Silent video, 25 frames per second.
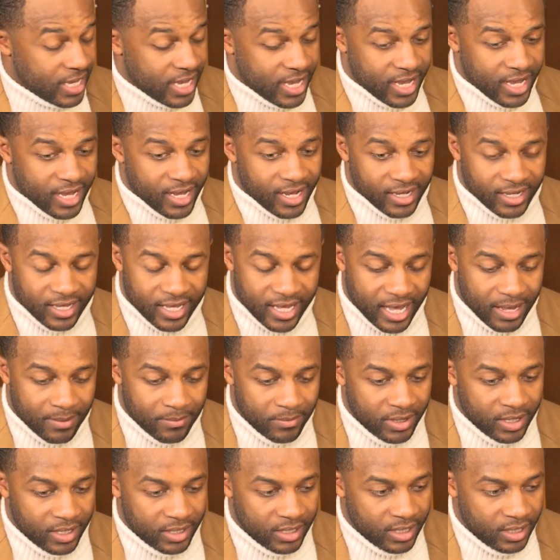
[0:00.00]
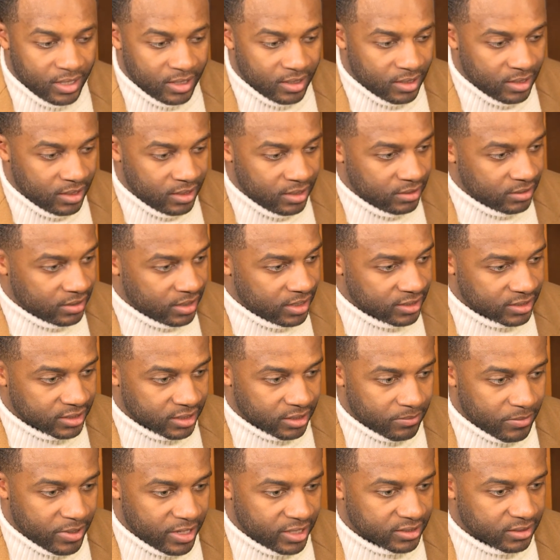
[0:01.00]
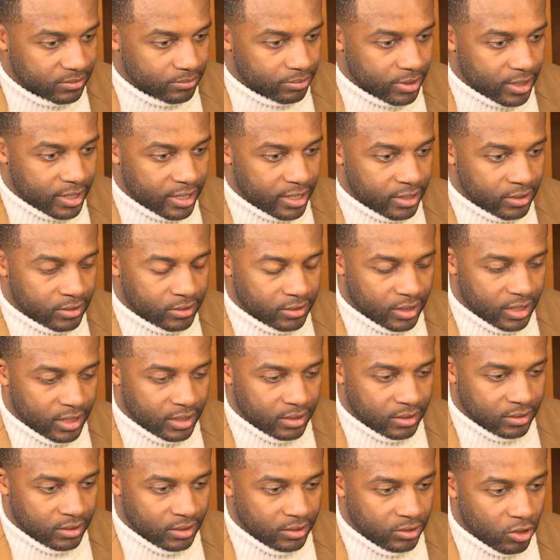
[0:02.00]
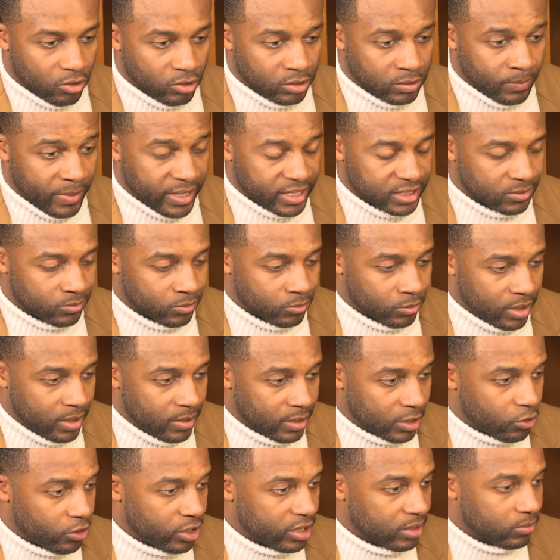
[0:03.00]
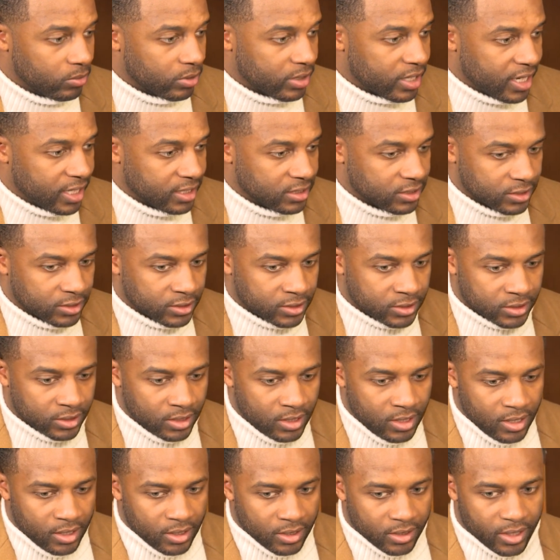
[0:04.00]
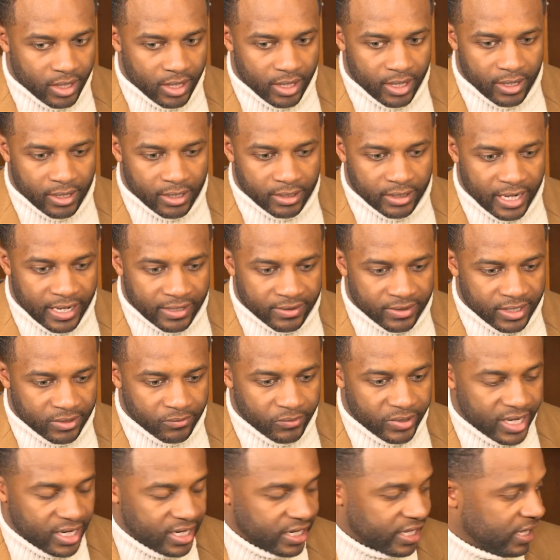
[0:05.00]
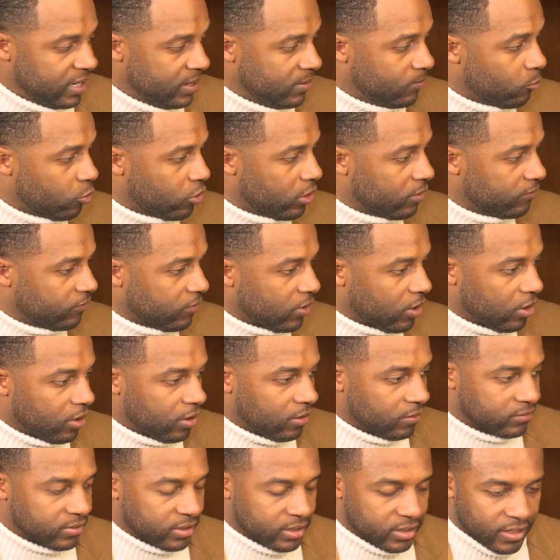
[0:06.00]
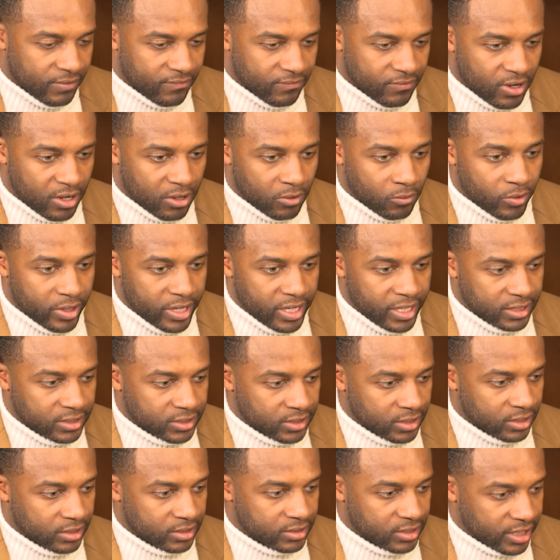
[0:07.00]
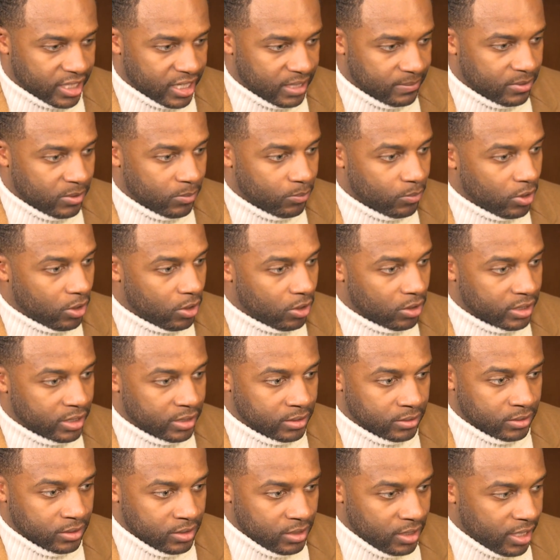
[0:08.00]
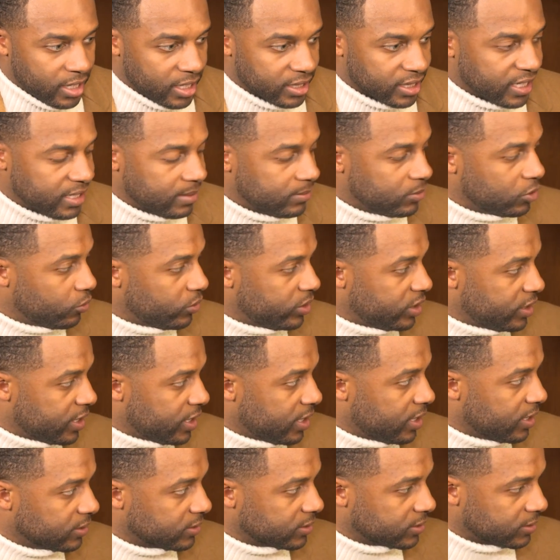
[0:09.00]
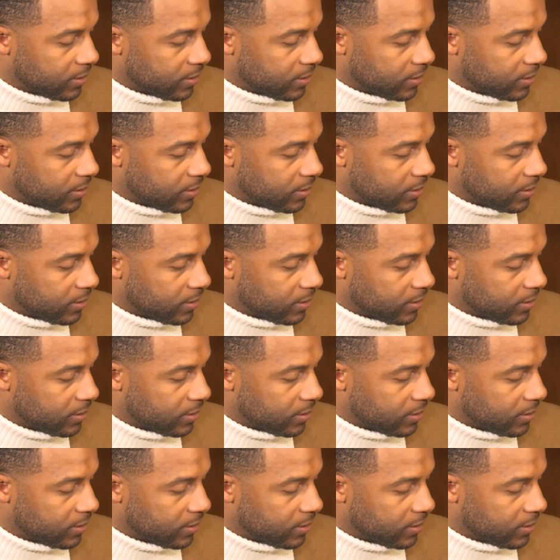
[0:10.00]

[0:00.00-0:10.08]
Yeah, I mean he's an amazing player, and you know, makes some incredible catches. I think we got to get him more involved and then find ways to get him the ball and let him do what he does.